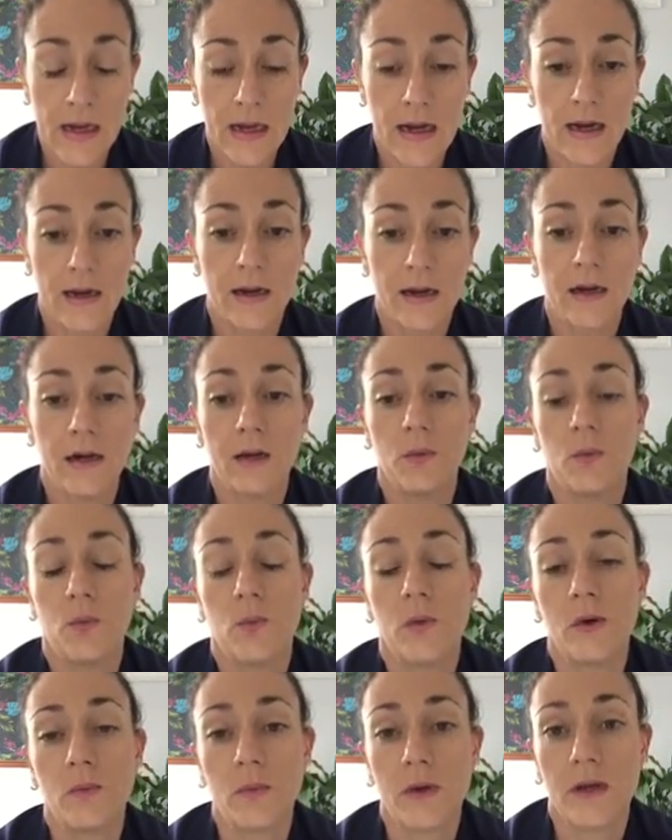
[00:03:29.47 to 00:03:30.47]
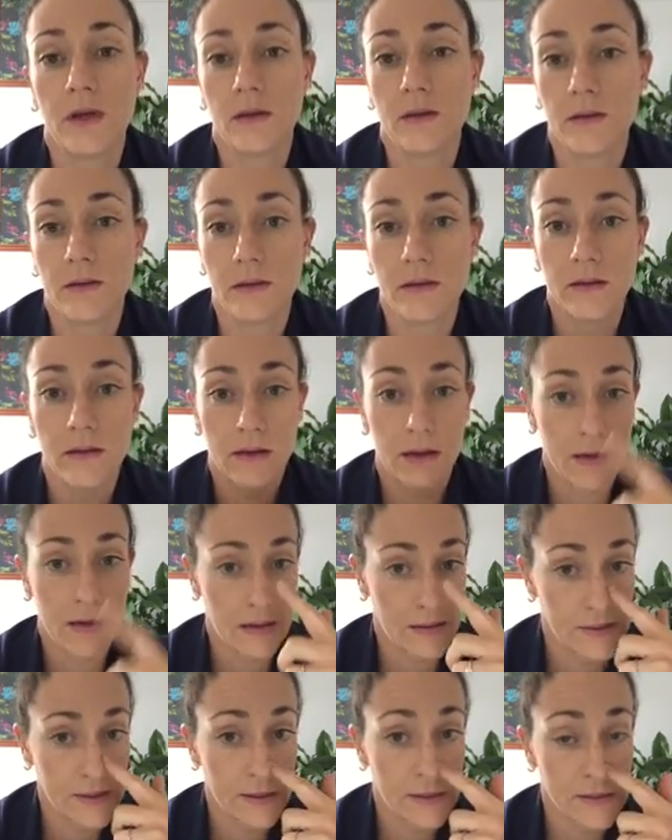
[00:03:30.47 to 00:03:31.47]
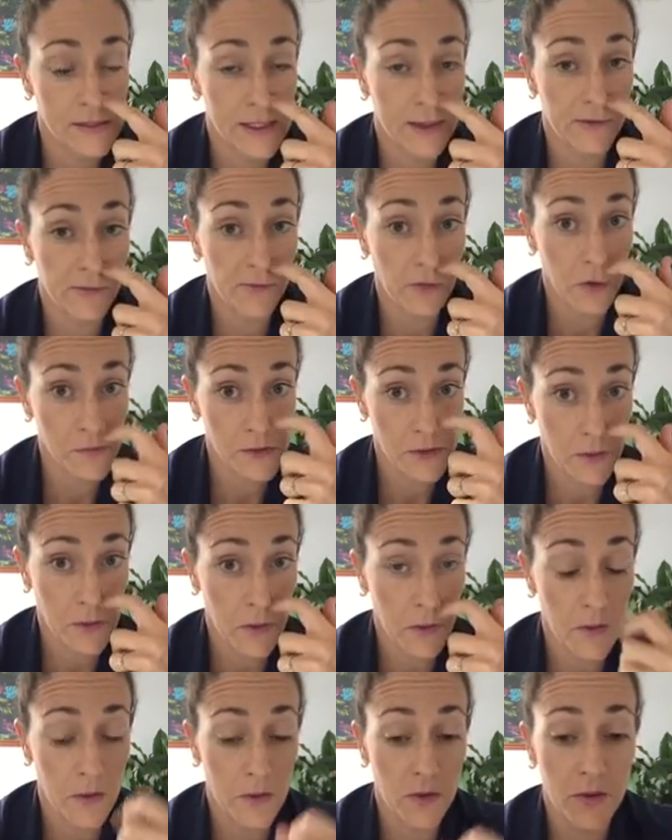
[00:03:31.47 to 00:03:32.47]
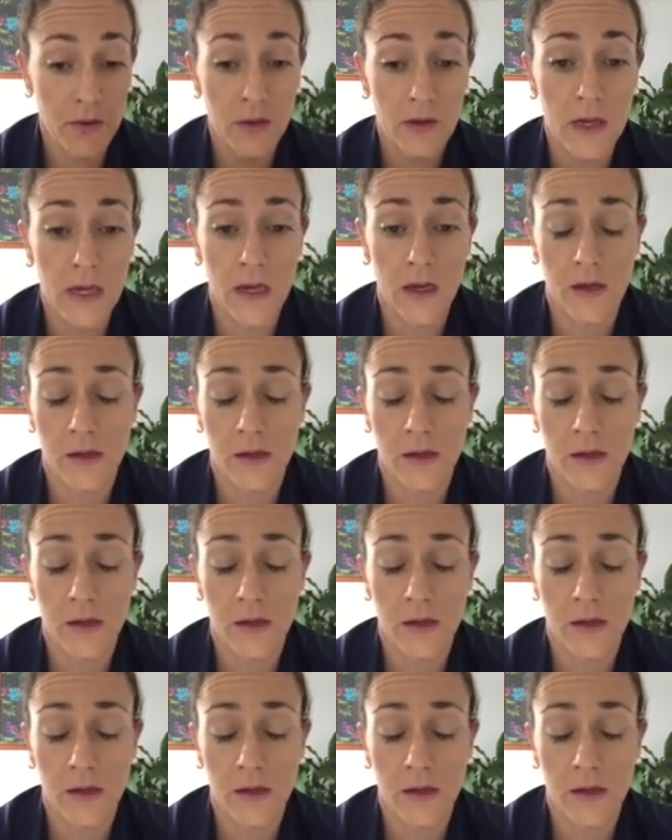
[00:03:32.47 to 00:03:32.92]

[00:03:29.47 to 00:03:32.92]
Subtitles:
When we did a set of obs on her,